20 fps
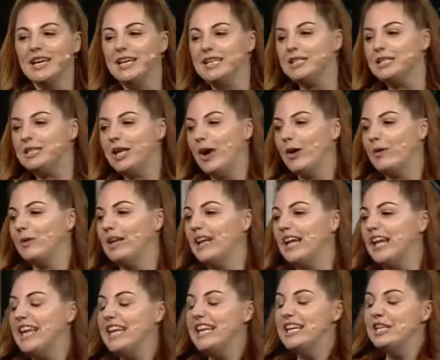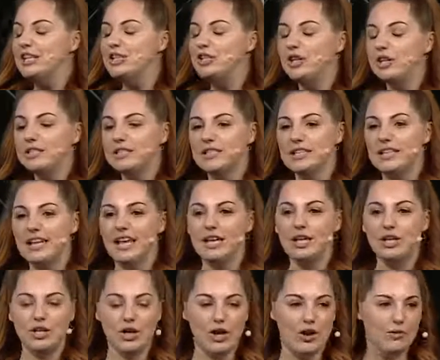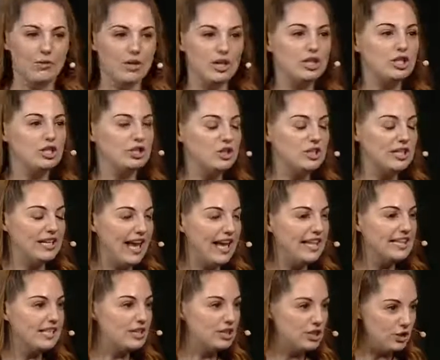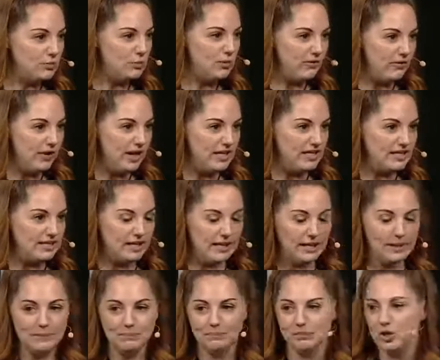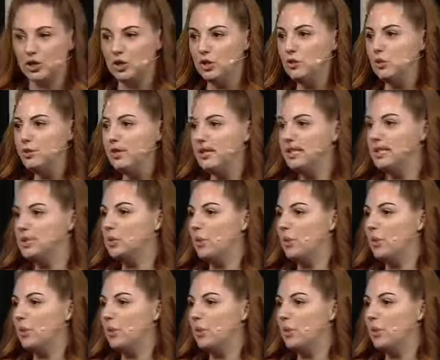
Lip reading: So, just to let you know, to get to supervisor, you need